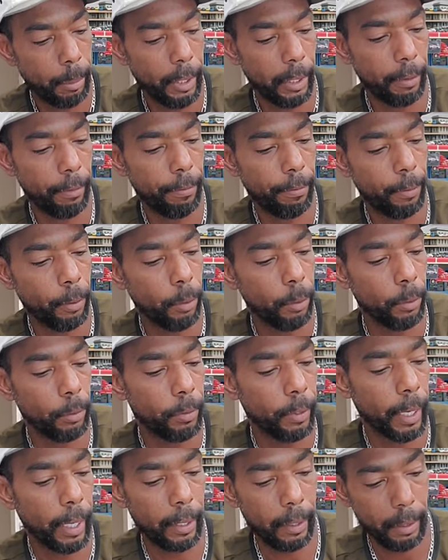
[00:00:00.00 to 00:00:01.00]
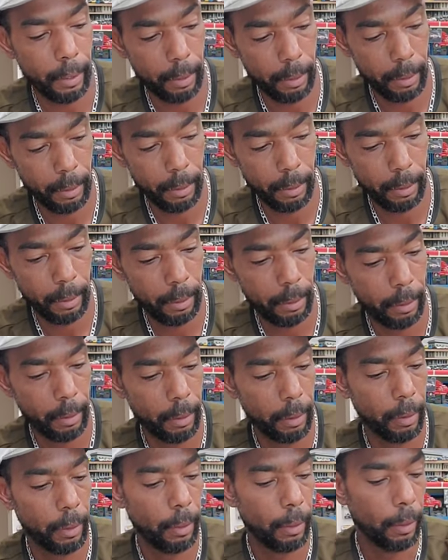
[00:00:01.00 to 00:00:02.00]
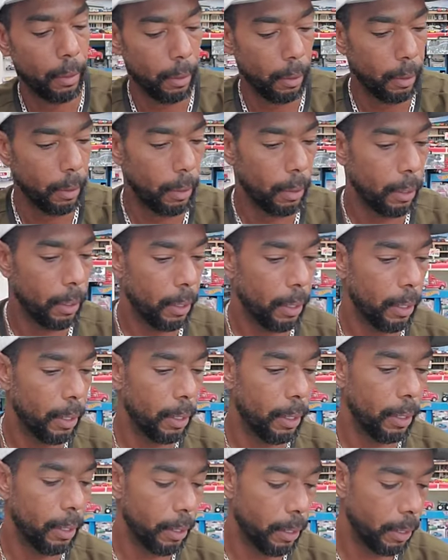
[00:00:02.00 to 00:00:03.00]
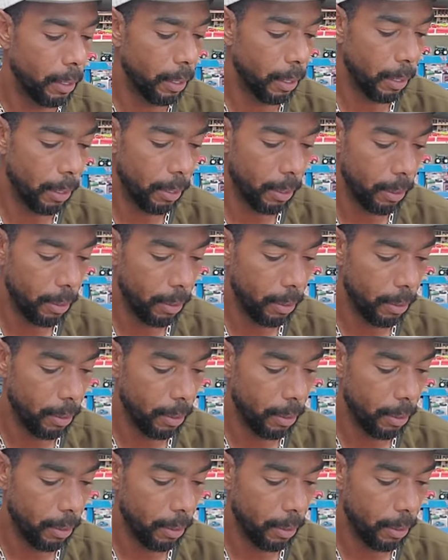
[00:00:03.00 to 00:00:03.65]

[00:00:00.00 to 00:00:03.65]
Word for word: being fooled rather. And uh,